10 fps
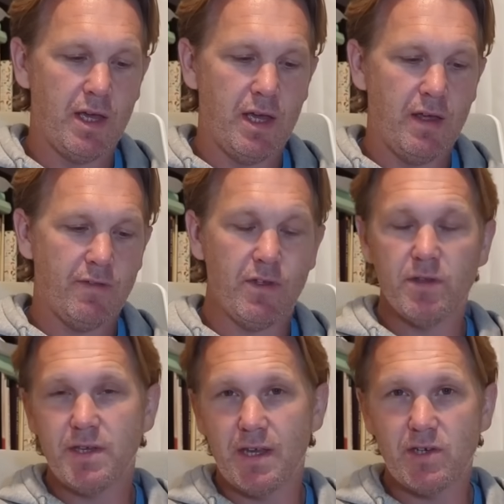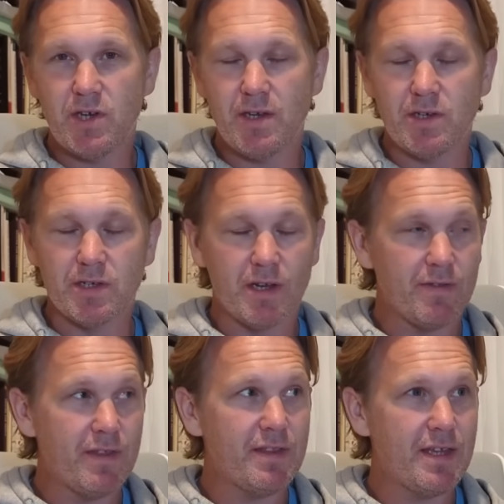13 changes.
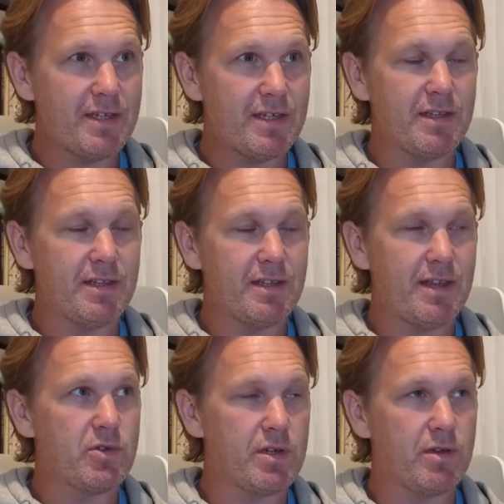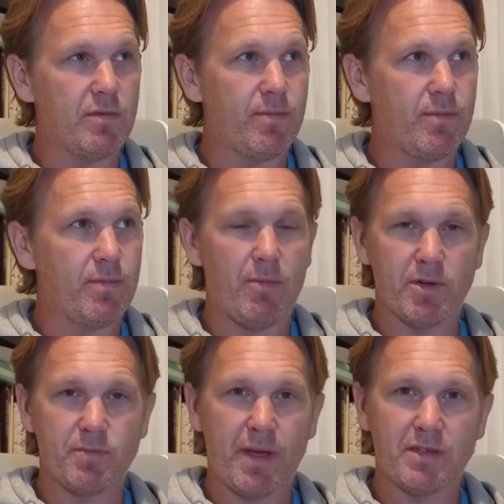And this is the demonstration of how
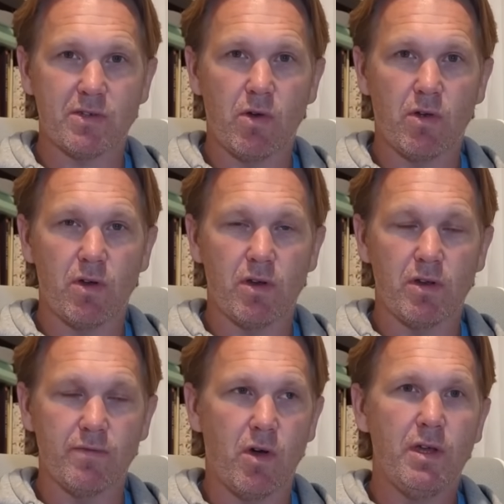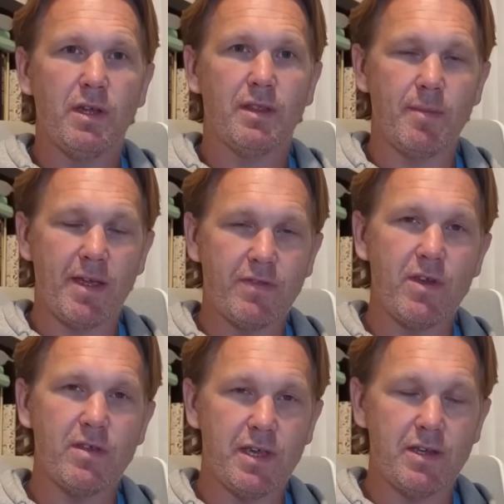much better Scotland have got. They made
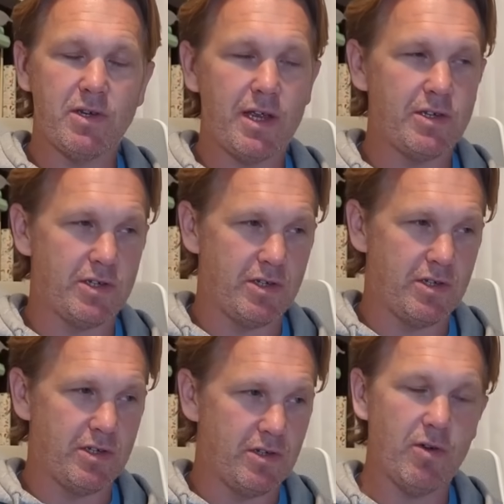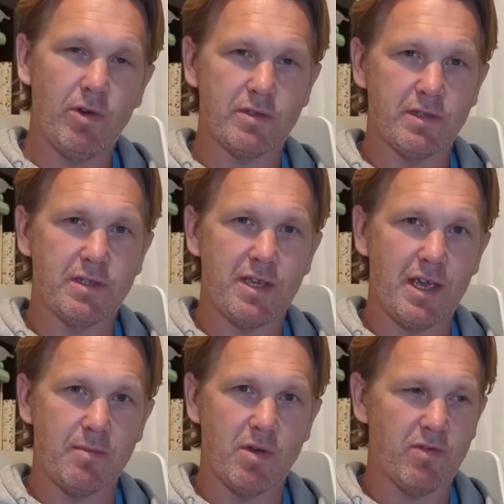13 changes and you still looked at the
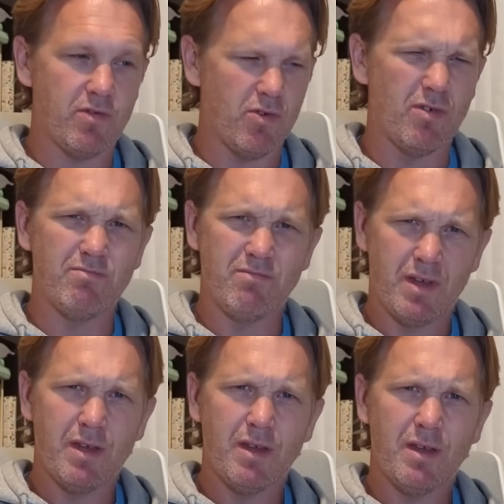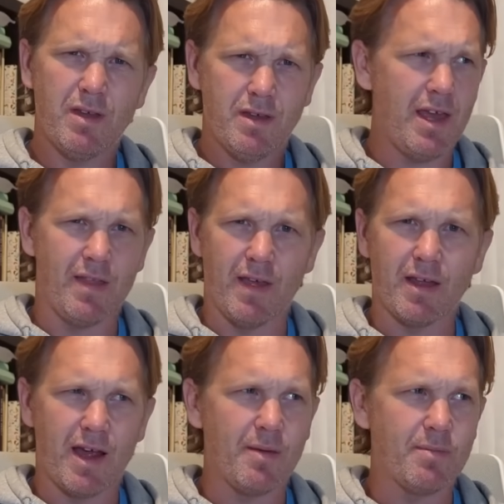team and thought, yeah, they're
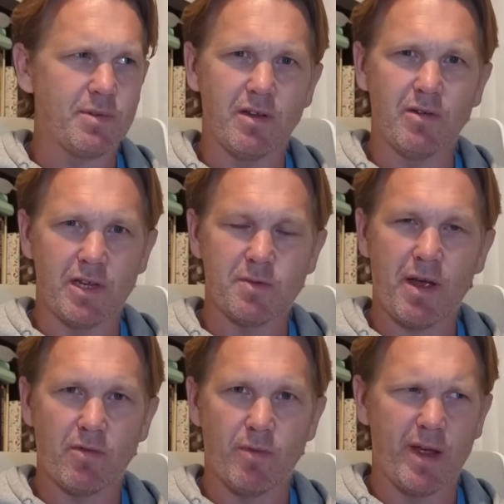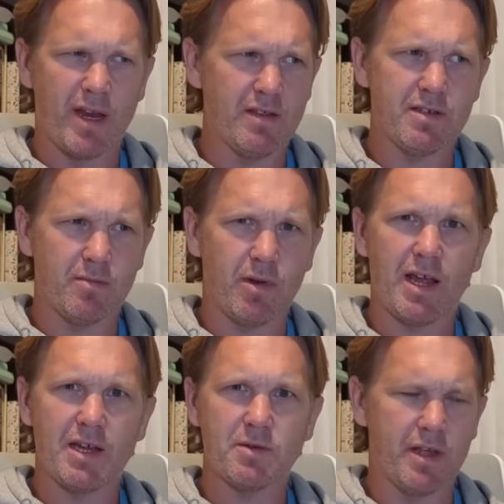going to absolutely spank Romania. There's some
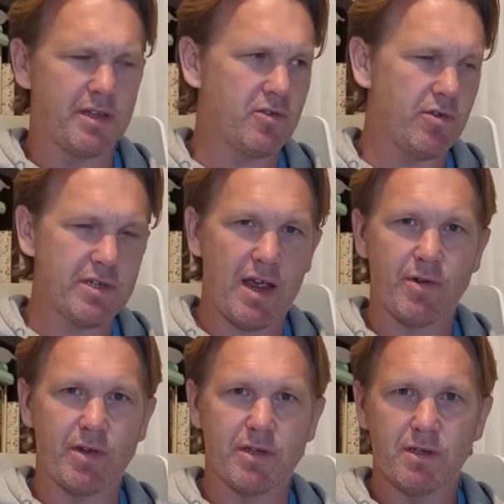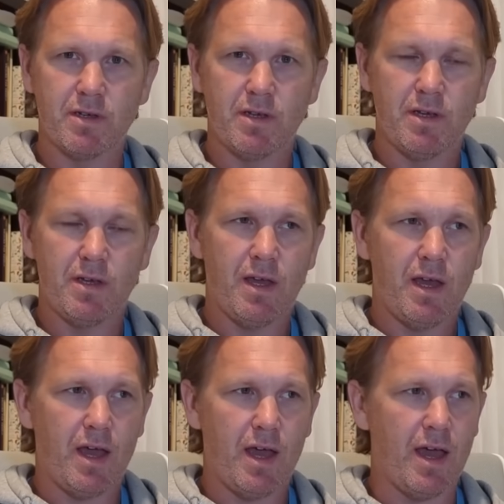class players. Chris Harris
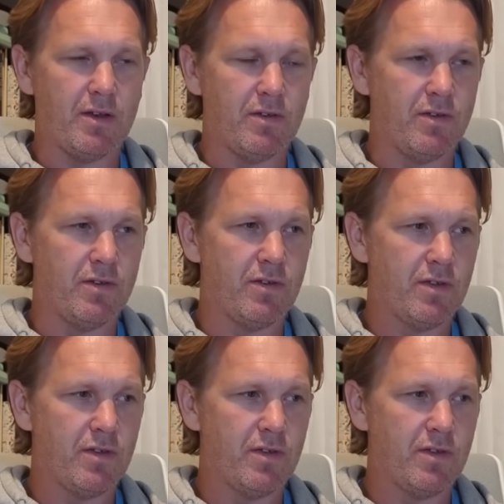and